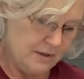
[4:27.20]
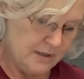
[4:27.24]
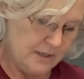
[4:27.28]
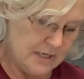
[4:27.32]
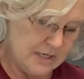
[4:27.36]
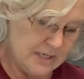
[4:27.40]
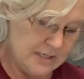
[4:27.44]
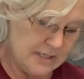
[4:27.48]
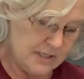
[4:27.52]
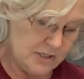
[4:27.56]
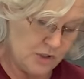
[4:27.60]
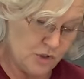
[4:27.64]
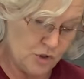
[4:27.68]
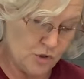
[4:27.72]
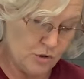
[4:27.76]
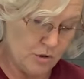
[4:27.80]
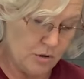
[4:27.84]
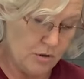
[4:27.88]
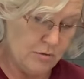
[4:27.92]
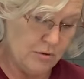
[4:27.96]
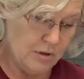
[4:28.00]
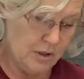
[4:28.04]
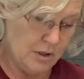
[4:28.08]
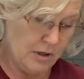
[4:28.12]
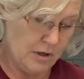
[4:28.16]
easy
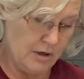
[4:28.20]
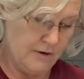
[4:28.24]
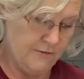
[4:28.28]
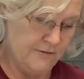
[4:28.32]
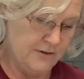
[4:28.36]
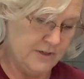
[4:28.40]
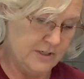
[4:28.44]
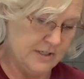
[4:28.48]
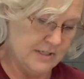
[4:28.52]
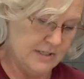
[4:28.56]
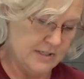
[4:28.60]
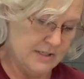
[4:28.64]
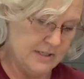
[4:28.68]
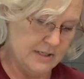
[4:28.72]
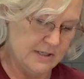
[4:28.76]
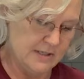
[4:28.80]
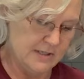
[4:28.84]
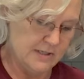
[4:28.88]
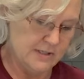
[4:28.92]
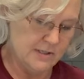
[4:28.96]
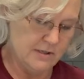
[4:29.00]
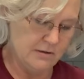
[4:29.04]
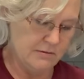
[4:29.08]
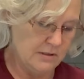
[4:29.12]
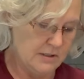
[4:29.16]
stroganoff in a
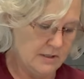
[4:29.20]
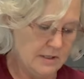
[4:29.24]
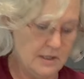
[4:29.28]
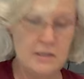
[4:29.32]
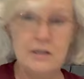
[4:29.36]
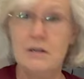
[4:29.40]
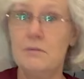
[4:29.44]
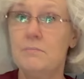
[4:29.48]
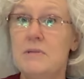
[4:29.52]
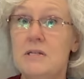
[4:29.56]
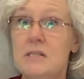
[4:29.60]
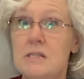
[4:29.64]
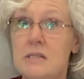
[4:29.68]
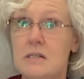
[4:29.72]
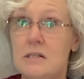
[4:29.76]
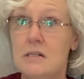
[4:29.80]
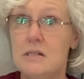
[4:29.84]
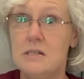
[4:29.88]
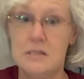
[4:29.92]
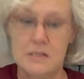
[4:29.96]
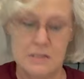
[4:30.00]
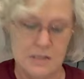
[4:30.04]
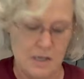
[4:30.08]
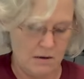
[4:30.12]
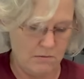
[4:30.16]
sense, the only thing you're missing
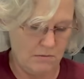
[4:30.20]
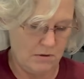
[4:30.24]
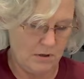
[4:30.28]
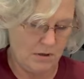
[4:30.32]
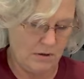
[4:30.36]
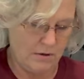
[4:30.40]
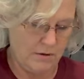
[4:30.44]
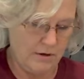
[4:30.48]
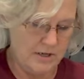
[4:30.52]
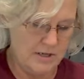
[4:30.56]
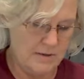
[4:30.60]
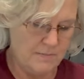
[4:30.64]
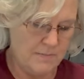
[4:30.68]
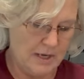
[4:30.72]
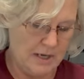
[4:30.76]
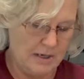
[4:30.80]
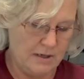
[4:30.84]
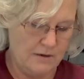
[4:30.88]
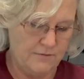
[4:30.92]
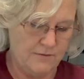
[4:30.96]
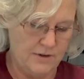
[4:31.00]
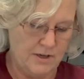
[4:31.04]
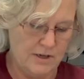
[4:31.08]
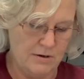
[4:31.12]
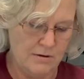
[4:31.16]
is sour cream out
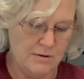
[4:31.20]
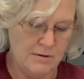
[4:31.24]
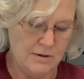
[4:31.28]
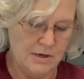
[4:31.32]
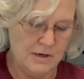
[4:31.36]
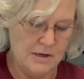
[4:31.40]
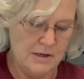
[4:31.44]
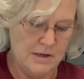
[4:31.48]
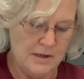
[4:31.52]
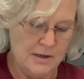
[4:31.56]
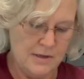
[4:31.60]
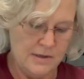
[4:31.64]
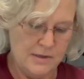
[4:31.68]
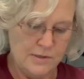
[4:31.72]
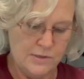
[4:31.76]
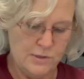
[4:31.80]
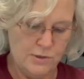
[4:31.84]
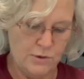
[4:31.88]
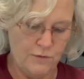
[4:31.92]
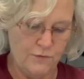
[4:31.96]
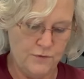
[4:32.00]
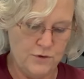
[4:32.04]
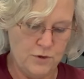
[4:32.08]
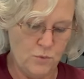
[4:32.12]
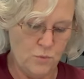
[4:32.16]
of here. So
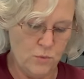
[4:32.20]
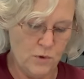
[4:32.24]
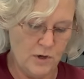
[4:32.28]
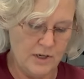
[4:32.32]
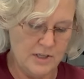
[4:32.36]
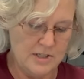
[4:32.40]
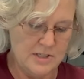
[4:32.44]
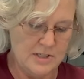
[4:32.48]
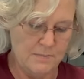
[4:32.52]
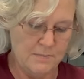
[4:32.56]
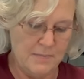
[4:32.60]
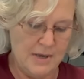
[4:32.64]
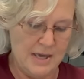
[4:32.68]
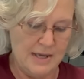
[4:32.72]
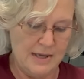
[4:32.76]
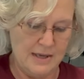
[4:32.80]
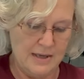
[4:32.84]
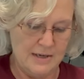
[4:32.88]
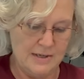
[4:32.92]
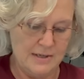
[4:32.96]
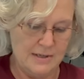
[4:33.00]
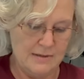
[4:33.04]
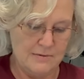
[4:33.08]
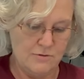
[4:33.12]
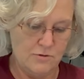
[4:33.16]
if you wanted to make
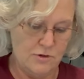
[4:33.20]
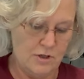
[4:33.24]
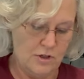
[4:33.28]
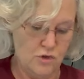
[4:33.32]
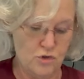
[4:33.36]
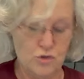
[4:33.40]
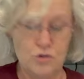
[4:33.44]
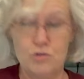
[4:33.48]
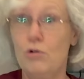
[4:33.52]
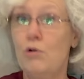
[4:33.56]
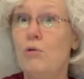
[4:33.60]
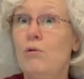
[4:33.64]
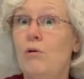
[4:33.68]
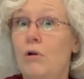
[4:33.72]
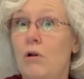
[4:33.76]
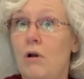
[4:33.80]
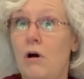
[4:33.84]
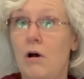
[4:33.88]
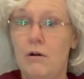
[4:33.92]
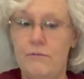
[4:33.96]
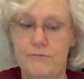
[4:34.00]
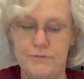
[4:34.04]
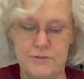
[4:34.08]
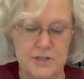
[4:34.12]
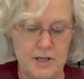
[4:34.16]
it a
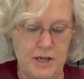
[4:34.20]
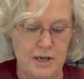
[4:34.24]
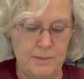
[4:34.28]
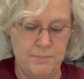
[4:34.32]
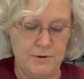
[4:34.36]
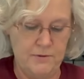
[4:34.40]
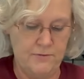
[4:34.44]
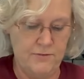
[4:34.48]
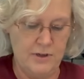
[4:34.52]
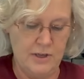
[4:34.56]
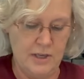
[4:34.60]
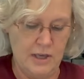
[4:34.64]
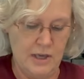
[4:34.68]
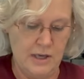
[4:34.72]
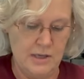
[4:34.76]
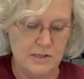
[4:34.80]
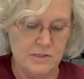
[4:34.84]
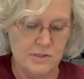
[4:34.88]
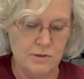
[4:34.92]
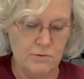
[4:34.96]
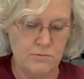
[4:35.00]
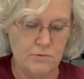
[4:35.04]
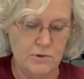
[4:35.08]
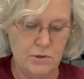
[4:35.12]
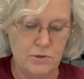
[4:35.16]
stroganoff type of a
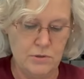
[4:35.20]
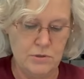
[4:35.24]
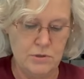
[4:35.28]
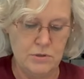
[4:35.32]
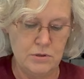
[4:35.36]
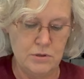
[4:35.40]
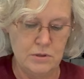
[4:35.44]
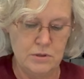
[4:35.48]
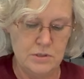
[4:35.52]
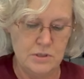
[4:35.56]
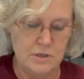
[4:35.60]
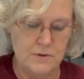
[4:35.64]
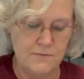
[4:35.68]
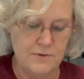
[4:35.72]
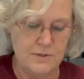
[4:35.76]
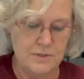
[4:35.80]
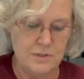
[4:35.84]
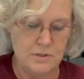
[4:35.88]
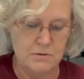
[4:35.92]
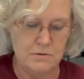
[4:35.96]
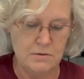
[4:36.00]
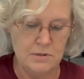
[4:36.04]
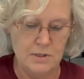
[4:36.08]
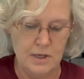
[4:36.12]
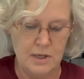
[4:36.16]
casserole, you could even
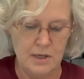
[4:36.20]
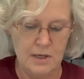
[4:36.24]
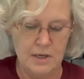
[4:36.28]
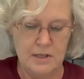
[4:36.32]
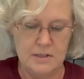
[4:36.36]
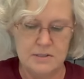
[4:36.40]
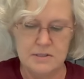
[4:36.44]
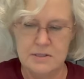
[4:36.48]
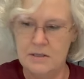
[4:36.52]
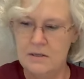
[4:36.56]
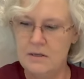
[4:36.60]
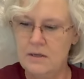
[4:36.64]
do that.